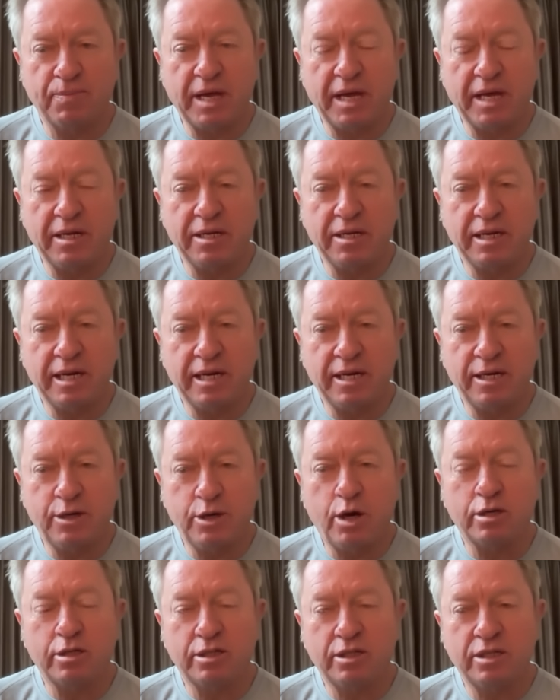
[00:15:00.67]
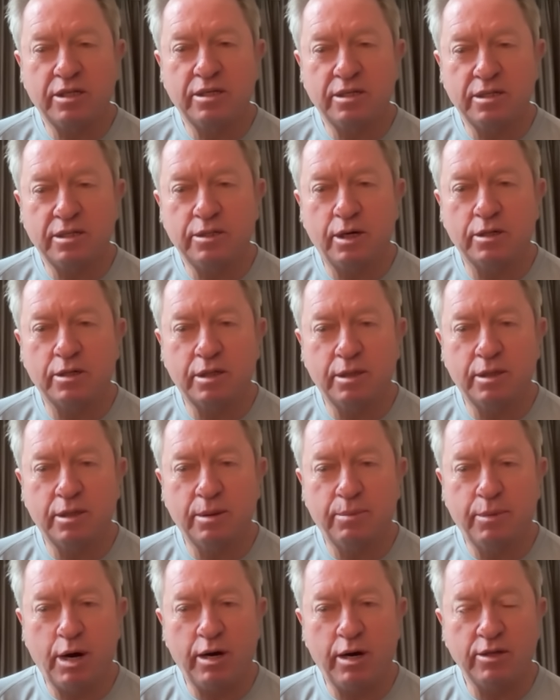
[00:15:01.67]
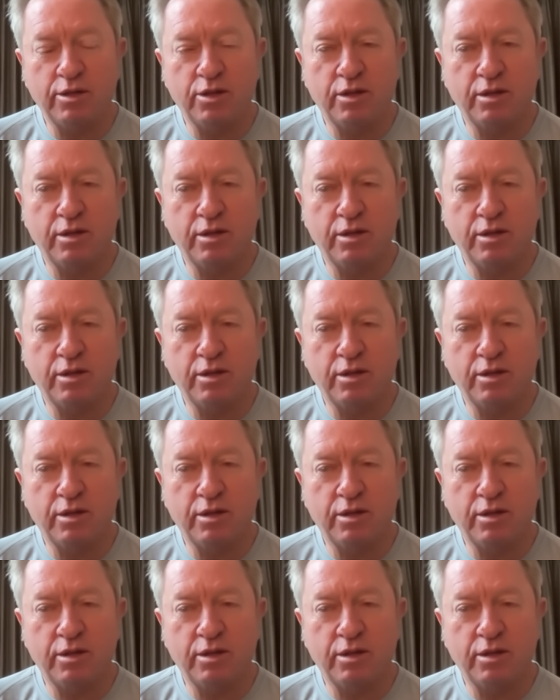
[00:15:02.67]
and knocked the barge,